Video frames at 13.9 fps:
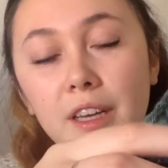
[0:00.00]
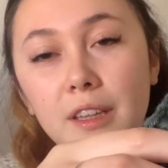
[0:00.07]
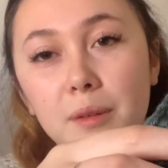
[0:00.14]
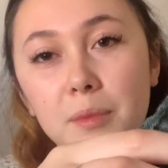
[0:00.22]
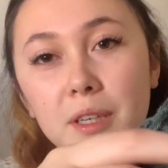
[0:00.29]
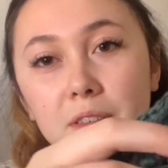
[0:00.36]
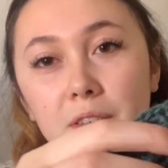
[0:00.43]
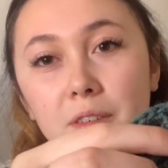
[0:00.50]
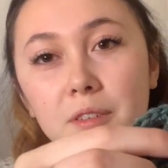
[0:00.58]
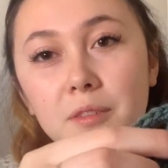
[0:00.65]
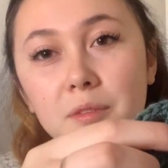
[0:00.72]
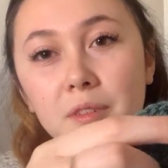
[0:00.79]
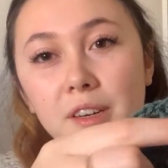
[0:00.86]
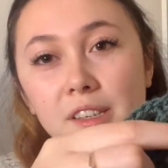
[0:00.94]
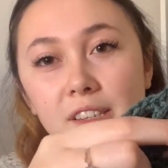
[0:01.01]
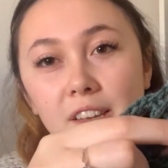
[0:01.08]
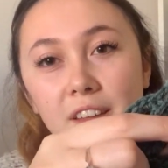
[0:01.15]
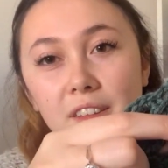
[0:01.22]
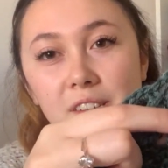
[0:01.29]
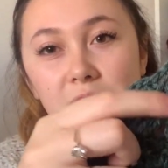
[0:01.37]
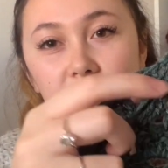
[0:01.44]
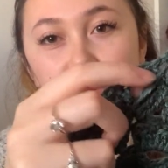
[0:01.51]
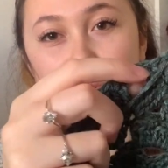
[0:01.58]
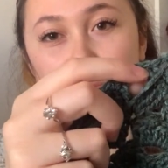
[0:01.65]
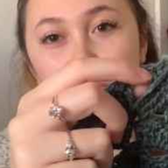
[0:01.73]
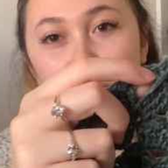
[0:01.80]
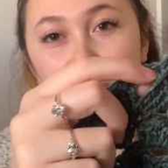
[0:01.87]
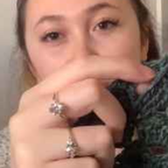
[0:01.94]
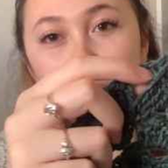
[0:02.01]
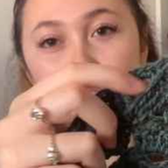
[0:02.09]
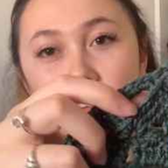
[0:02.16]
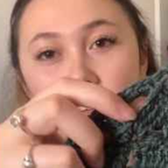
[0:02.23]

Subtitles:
in the middle, whereas the others are all 2.